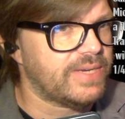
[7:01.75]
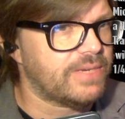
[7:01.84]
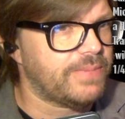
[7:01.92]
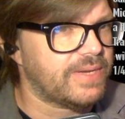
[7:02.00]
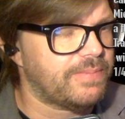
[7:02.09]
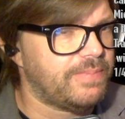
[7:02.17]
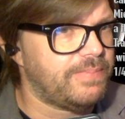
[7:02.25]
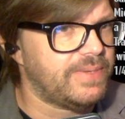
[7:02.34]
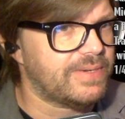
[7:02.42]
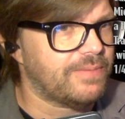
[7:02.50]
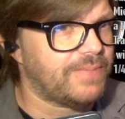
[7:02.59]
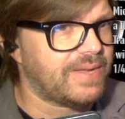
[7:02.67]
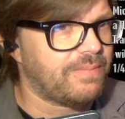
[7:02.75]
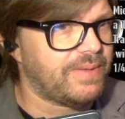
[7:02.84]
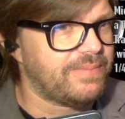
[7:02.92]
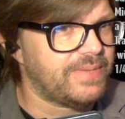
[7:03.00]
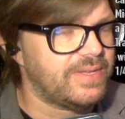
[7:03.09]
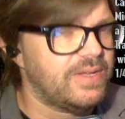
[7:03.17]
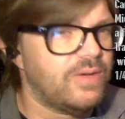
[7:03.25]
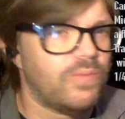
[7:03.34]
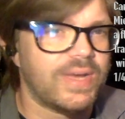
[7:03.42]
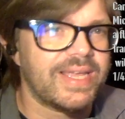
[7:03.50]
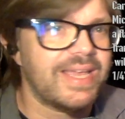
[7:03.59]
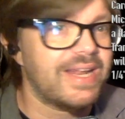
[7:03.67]
a peck.
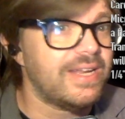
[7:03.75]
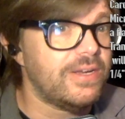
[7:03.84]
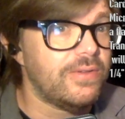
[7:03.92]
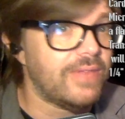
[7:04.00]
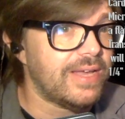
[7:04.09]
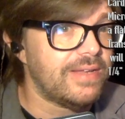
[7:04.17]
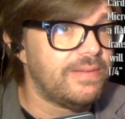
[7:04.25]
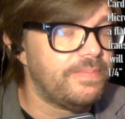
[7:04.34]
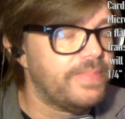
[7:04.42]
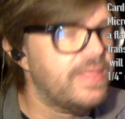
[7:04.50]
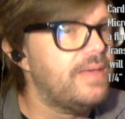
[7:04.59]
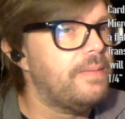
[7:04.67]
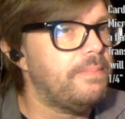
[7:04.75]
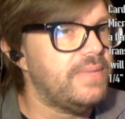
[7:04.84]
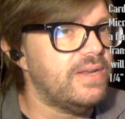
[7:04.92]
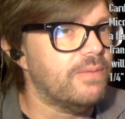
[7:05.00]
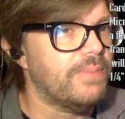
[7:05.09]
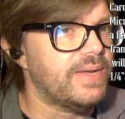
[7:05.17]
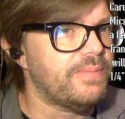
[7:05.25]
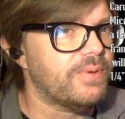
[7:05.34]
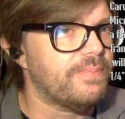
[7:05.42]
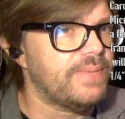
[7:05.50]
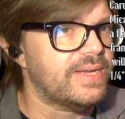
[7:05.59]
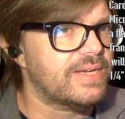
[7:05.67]
Why can't I do that? Peter Piper
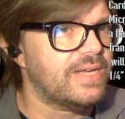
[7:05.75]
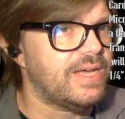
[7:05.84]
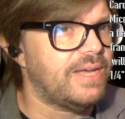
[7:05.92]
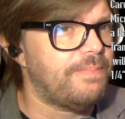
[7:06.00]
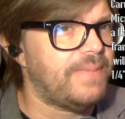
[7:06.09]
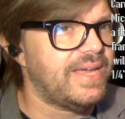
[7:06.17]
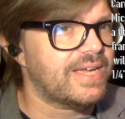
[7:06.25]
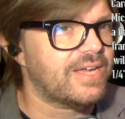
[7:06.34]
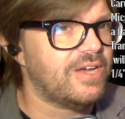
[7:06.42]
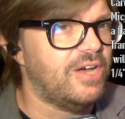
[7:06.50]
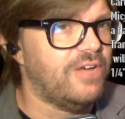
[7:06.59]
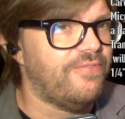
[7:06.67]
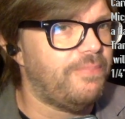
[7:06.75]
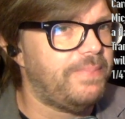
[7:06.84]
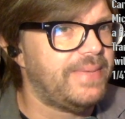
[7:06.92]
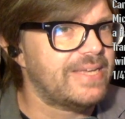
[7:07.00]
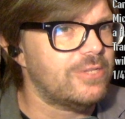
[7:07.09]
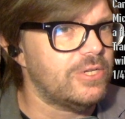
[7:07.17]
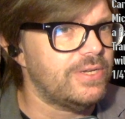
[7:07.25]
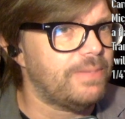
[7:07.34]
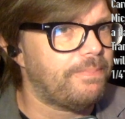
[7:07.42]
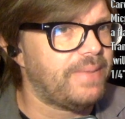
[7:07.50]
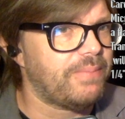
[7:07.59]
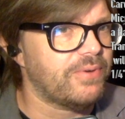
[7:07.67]
picked a peck of pickled
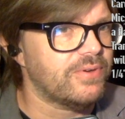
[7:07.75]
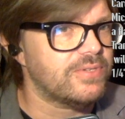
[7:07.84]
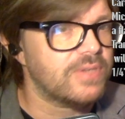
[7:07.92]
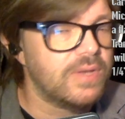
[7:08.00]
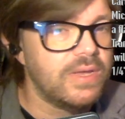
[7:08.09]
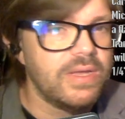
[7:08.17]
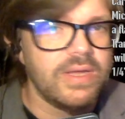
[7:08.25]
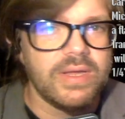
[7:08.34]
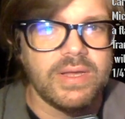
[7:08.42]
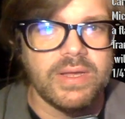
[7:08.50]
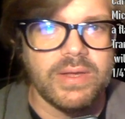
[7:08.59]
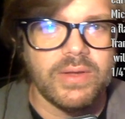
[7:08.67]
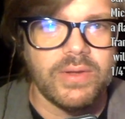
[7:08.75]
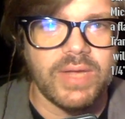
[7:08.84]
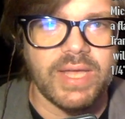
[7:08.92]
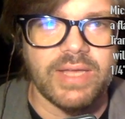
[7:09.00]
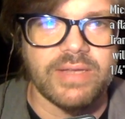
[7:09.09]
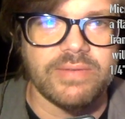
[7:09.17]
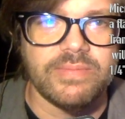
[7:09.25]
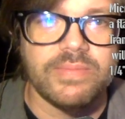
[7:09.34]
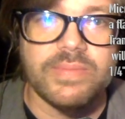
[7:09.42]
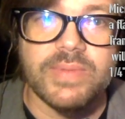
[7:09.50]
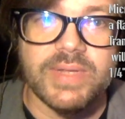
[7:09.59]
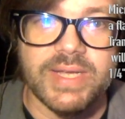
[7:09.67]
peppers, and
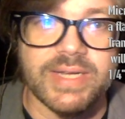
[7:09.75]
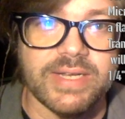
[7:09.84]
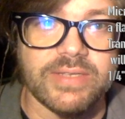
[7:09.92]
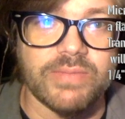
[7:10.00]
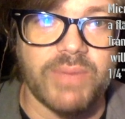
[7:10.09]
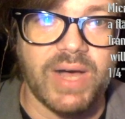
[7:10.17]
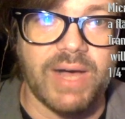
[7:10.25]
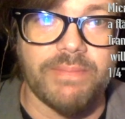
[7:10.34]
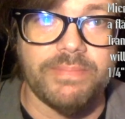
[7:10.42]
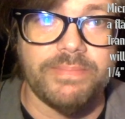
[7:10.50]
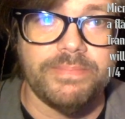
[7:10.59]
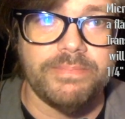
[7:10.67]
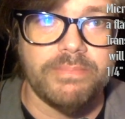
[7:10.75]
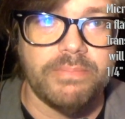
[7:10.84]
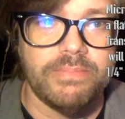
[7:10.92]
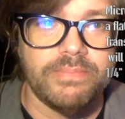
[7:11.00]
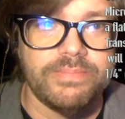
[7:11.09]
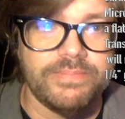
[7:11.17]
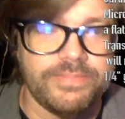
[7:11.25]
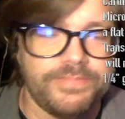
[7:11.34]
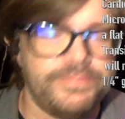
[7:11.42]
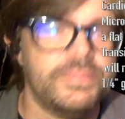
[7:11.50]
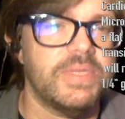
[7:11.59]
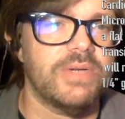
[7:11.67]
it doesn't pop.
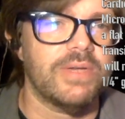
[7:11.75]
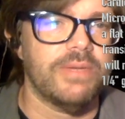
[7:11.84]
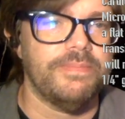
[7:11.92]
Okay.